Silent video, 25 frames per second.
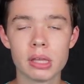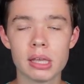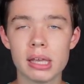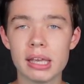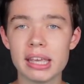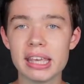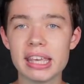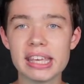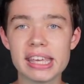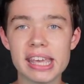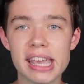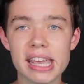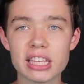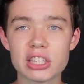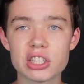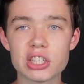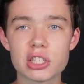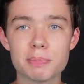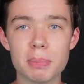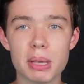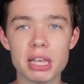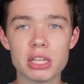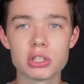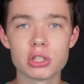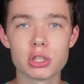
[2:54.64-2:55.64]
He can't
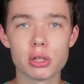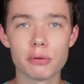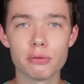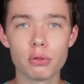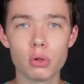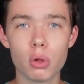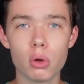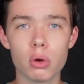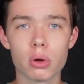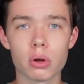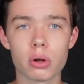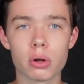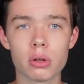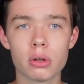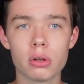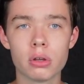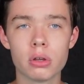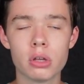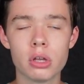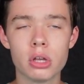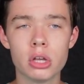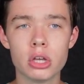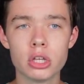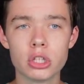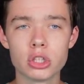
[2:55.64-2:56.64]
space the floor.
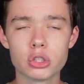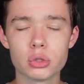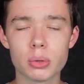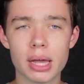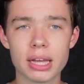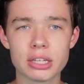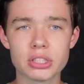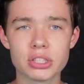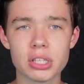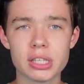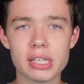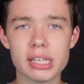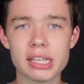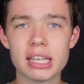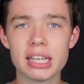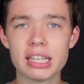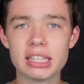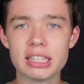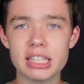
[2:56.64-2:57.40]
So actually,